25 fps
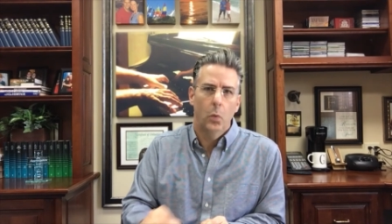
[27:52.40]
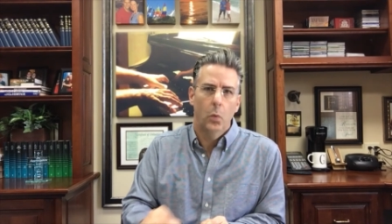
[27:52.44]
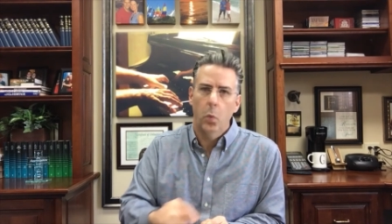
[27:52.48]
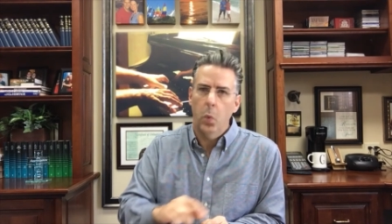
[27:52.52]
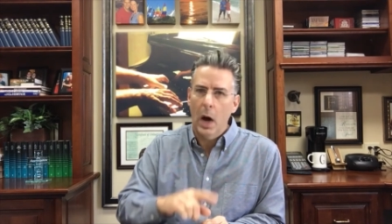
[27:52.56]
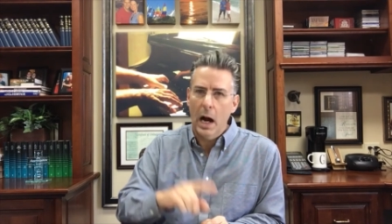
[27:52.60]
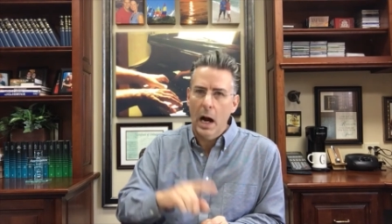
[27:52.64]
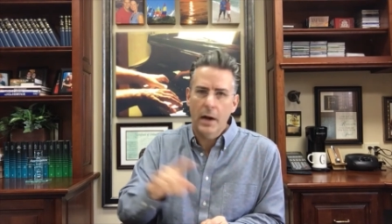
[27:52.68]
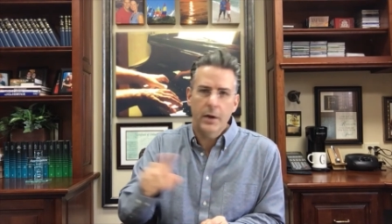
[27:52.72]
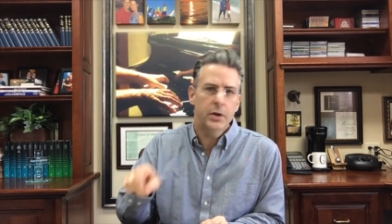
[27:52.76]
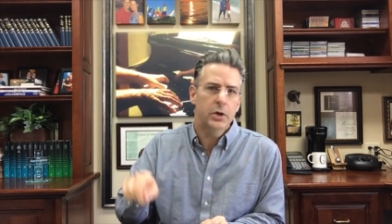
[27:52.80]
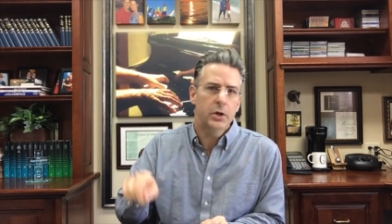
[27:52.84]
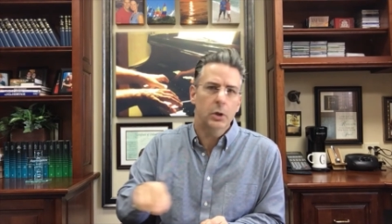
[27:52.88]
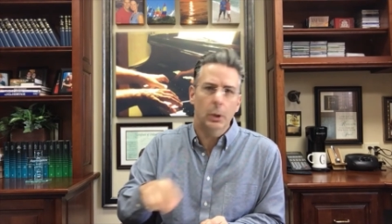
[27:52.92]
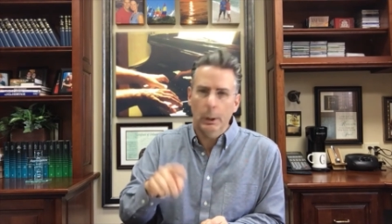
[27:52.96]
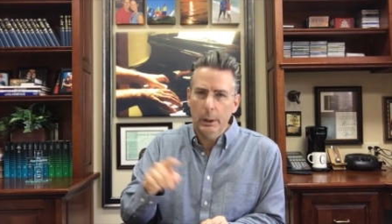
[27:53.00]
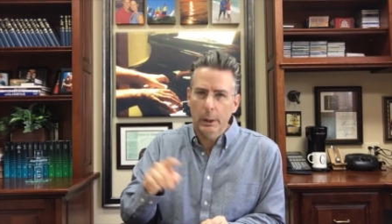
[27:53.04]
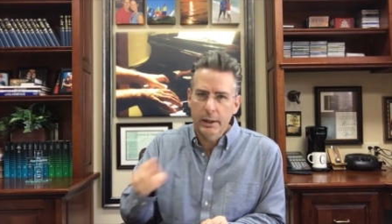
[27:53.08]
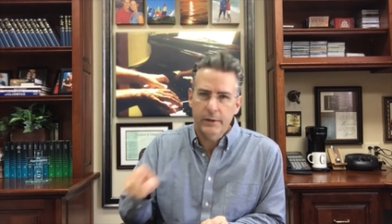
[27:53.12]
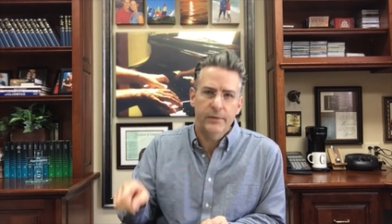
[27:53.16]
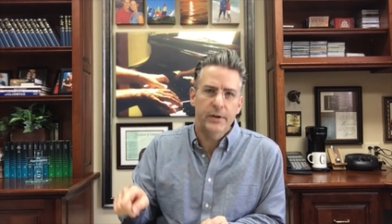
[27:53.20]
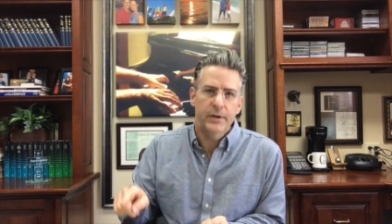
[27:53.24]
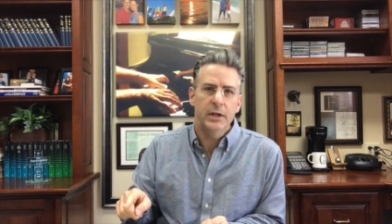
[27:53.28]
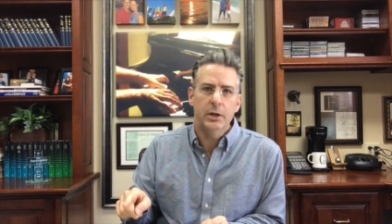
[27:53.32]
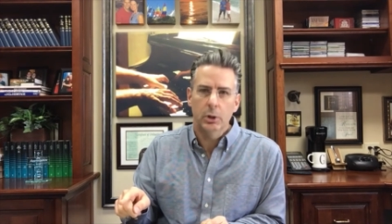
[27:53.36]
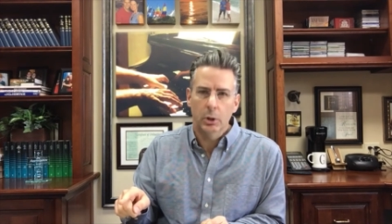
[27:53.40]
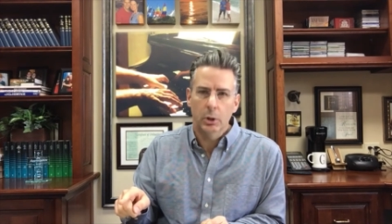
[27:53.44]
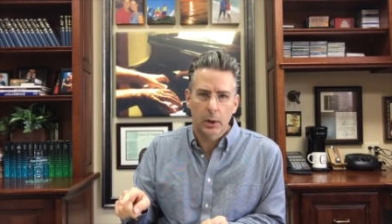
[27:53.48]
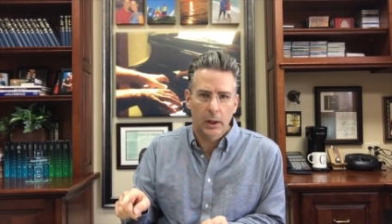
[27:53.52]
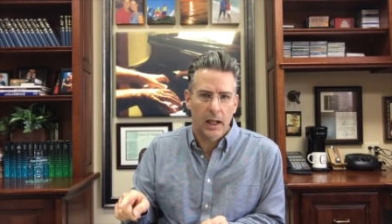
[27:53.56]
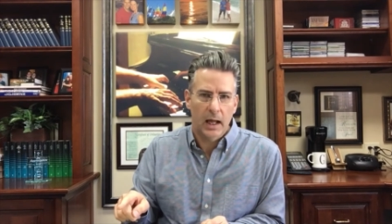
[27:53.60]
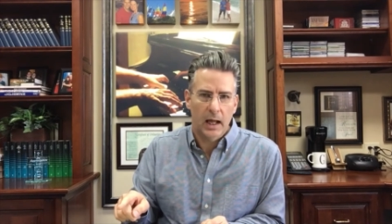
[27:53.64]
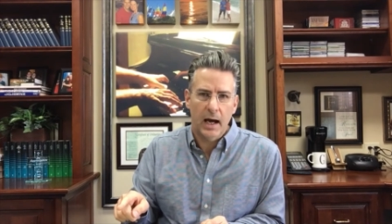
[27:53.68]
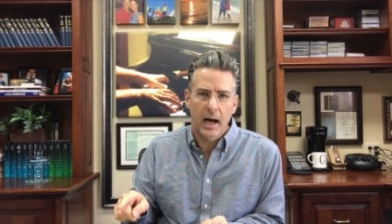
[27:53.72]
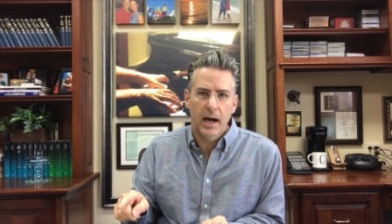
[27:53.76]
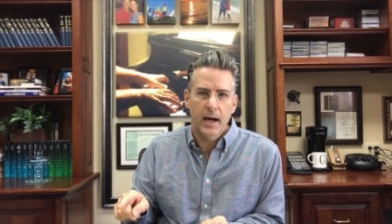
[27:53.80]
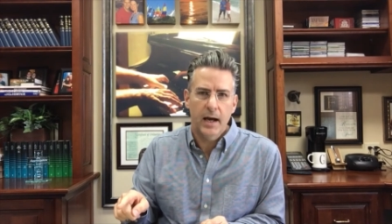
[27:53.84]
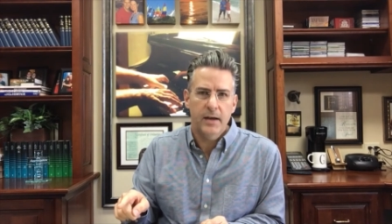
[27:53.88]
while you're living your
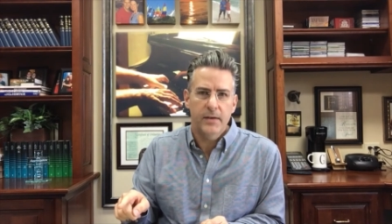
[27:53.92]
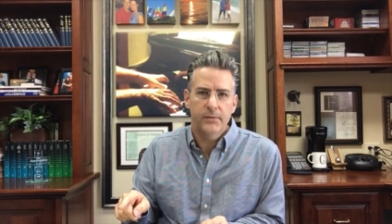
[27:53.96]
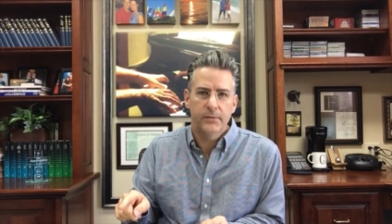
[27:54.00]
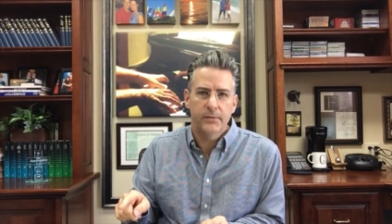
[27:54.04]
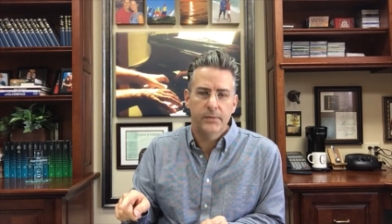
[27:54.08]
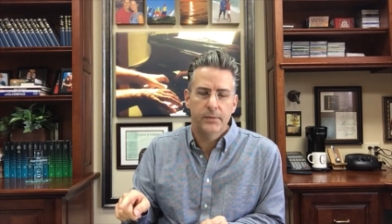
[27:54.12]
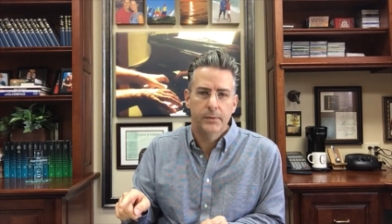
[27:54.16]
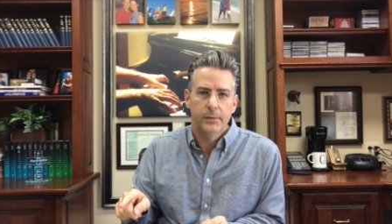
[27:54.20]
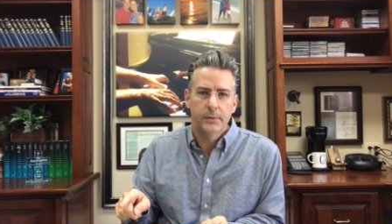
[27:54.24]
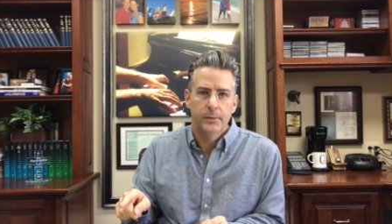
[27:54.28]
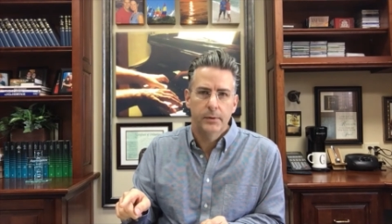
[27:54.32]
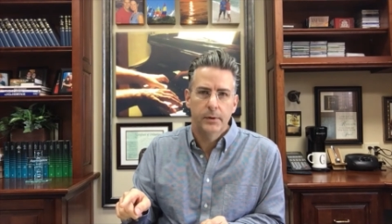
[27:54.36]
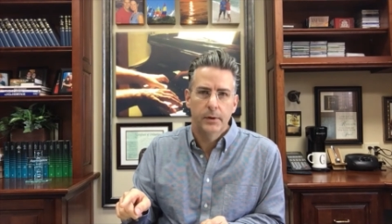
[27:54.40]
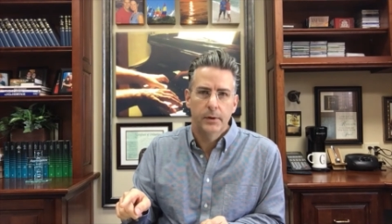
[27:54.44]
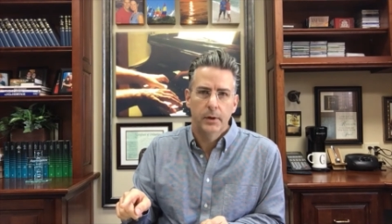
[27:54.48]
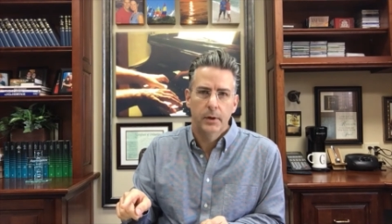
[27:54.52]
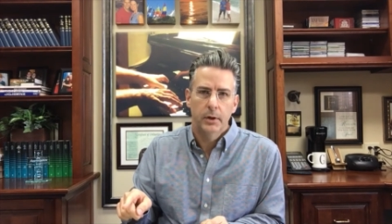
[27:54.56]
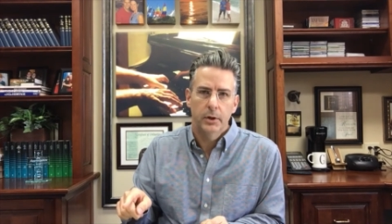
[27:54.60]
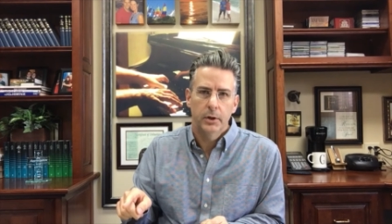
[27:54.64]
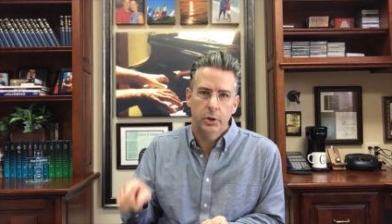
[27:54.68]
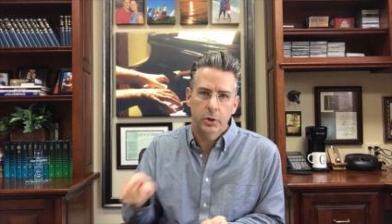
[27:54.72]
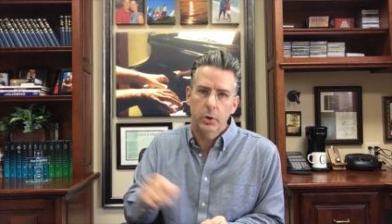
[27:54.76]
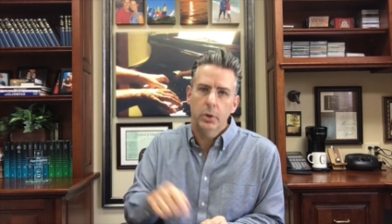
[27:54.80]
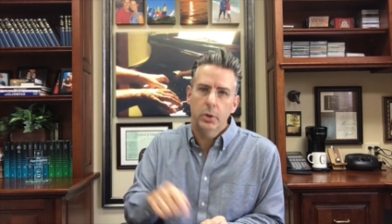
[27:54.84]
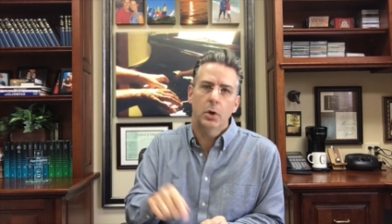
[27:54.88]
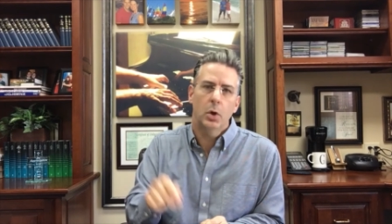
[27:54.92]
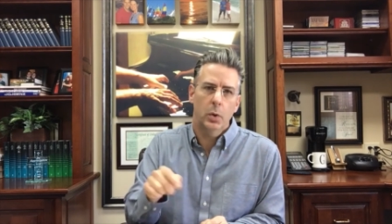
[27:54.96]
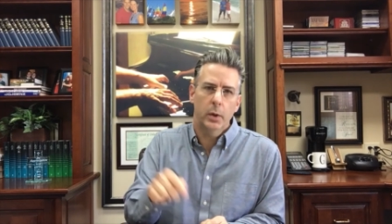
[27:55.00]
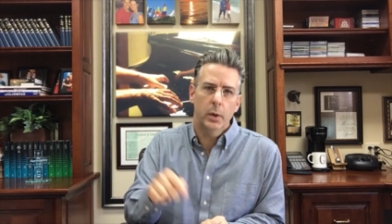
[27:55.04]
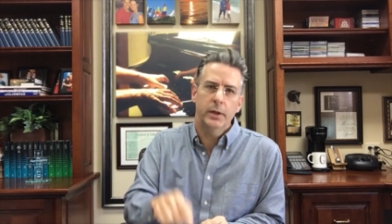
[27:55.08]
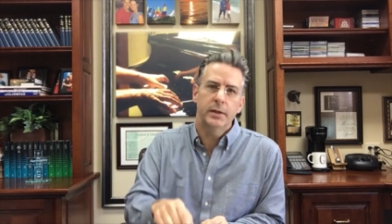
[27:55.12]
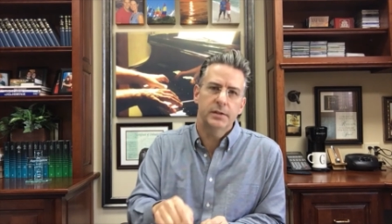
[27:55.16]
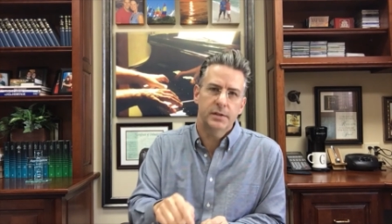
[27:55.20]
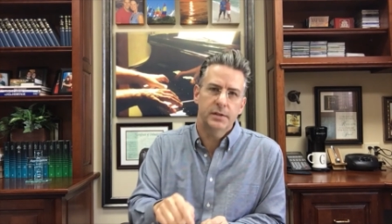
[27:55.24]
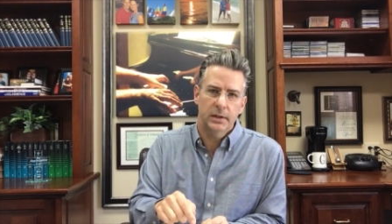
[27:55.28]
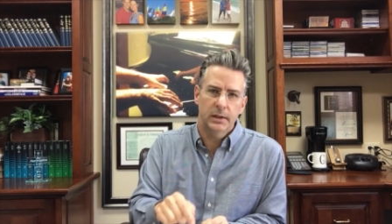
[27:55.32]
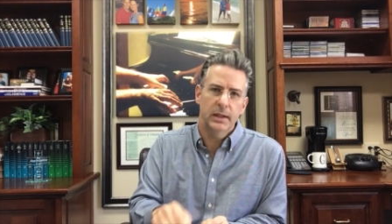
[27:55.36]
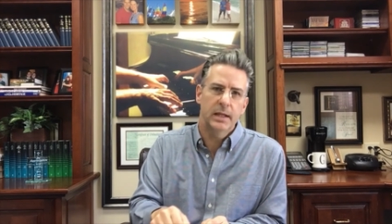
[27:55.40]
life, you're
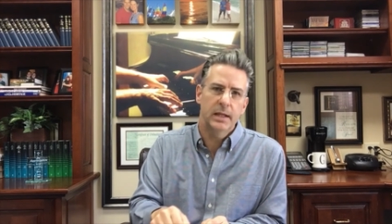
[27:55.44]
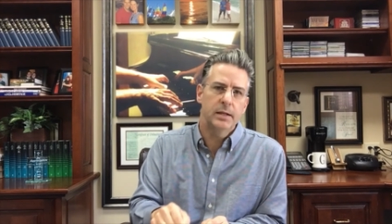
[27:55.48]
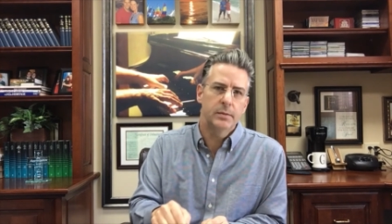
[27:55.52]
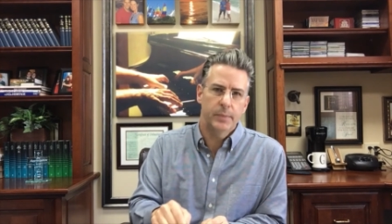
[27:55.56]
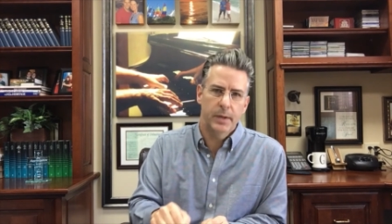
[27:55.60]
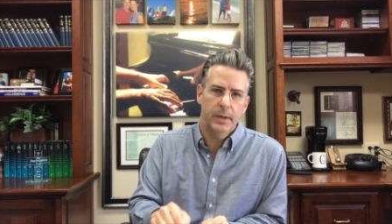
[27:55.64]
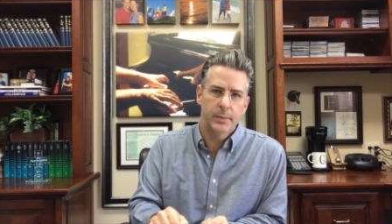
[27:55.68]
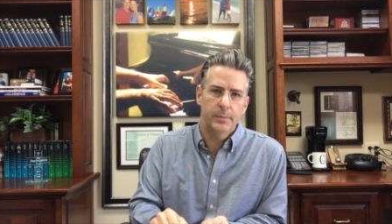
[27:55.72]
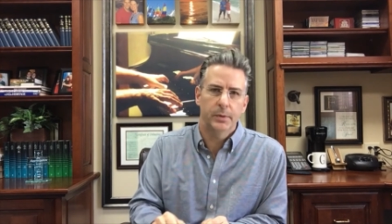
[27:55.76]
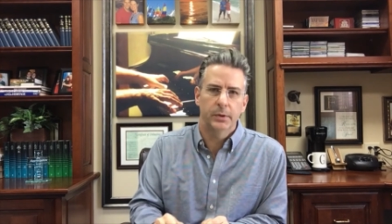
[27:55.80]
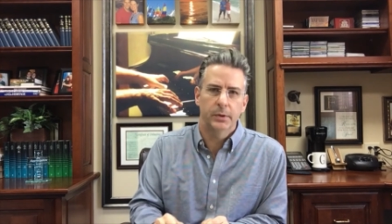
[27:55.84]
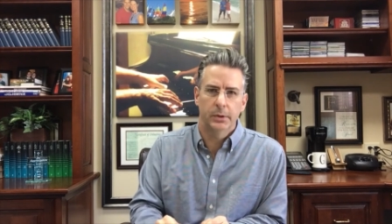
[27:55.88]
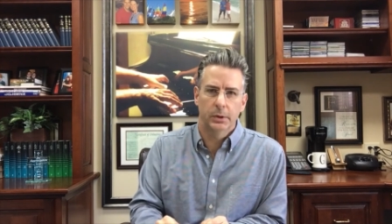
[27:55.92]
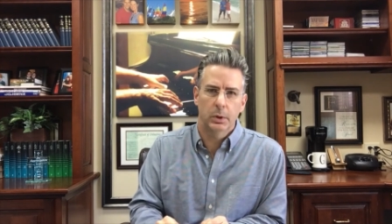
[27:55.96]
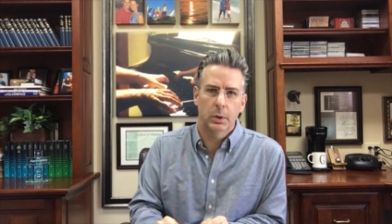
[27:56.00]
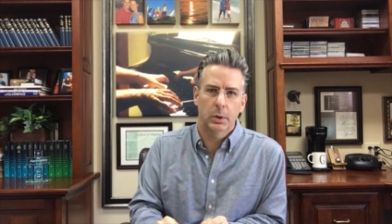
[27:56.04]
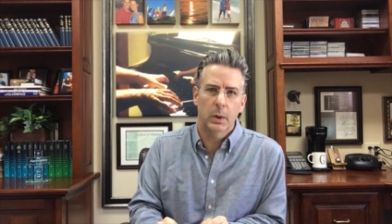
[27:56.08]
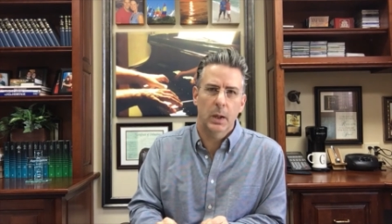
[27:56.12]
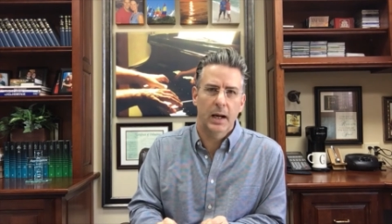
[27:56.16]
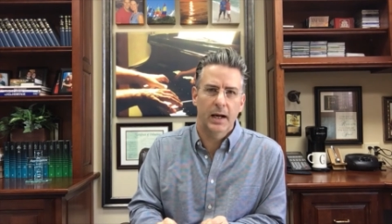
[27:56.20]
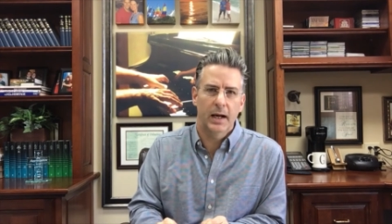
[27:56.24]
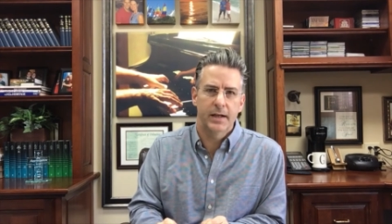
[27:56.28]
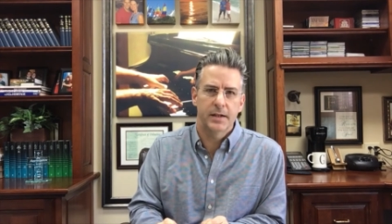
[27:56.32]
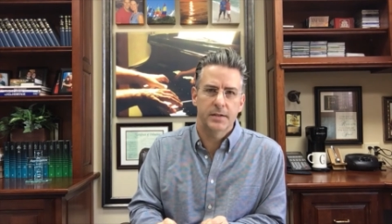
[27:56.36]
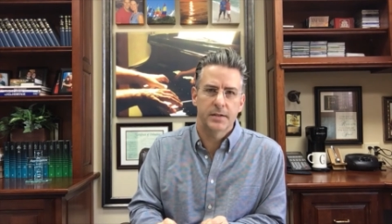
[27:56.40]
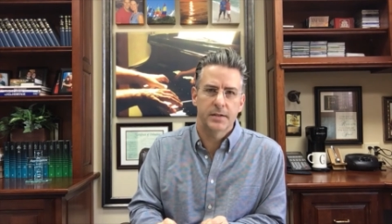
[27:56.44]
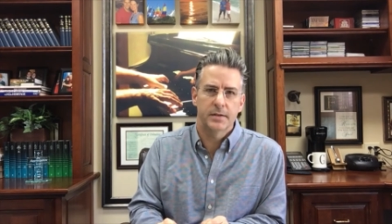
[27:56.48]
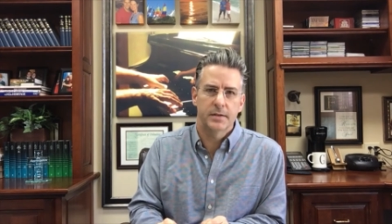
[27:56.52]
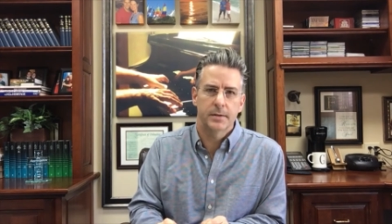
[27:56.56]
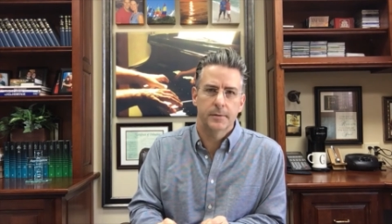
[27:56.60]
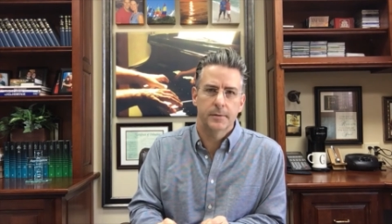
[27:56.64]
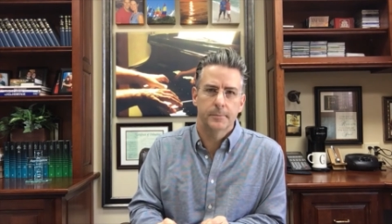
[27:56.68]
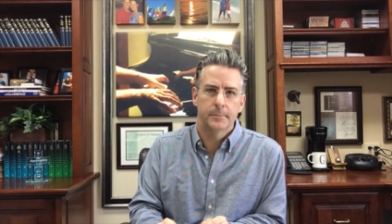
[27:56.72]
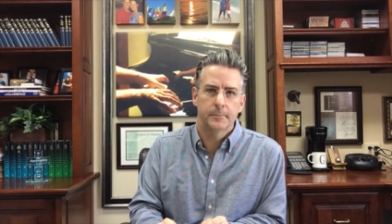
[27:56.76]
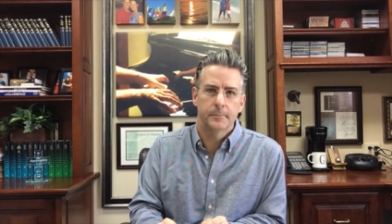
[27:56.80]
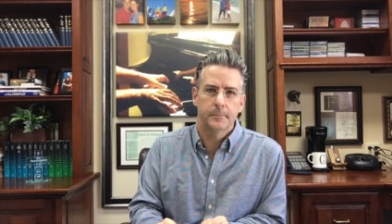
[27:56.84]
going to lead people to Christ.